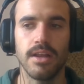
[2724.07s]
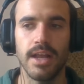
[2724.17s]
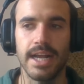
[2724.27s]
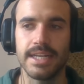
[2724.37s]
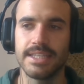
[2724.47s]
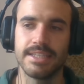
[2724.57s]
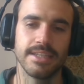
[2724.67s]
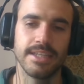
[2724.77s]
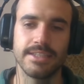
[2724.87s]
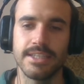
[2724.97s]
hey,
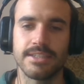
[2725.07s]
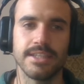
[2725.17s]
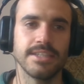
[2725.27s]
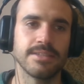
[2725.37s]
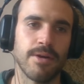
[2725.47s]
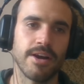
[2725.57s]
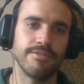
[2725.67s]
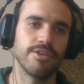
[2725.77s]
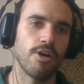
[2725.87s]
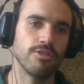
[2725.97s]
this is part of
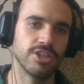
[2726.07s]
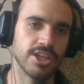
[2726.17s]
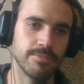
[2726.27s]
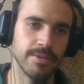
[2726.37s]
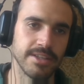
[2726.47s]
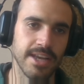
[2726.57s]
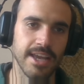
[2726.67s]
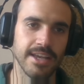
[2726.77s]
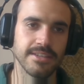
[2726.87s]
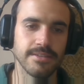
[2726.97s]
your own judgment, I
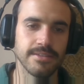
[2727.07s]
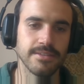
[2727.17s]
guess.